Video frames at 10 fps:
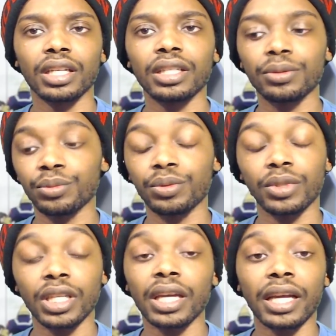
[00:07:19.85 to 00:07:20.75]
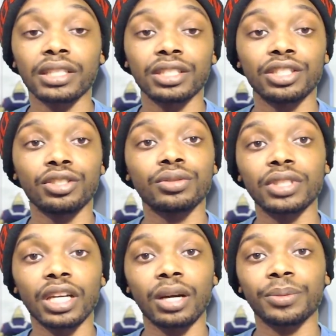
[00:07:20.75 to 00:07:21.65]
He actually
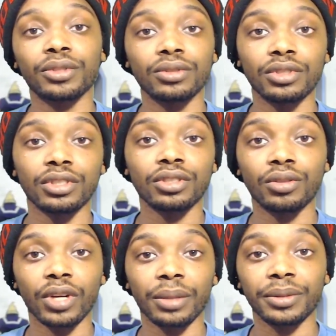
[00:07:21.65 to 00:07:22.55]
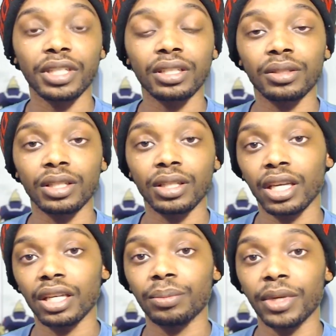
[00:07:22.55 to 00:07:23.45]
used that opportunity to grab another
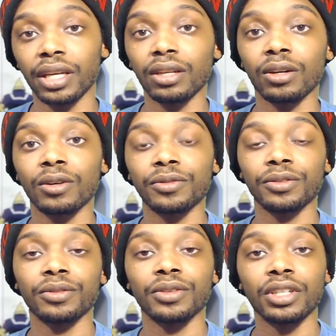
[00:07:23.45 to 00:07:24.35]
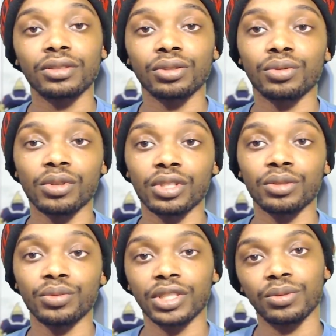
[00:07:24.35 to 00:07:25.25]
headband off of
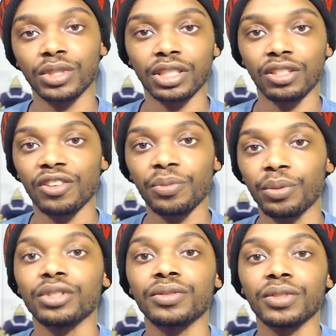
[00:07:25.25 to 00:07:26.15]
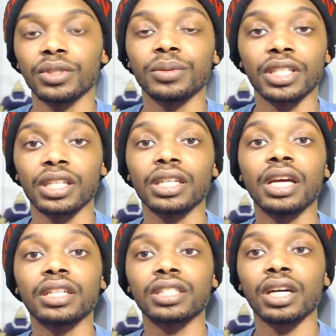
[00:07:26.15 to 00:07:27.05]
Todoroki, which was enough points for them to get
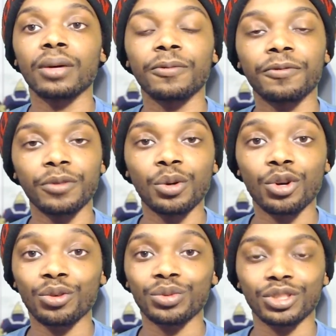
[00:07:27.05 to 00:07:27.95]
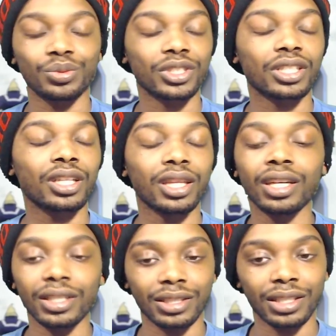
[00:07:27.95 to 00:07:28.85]
top 4, which was
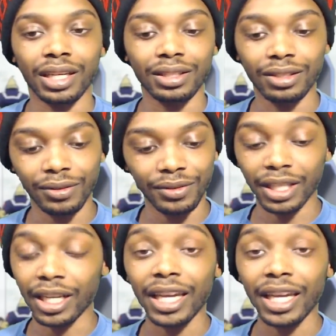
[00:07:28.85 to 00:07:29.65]
clutch. I love that.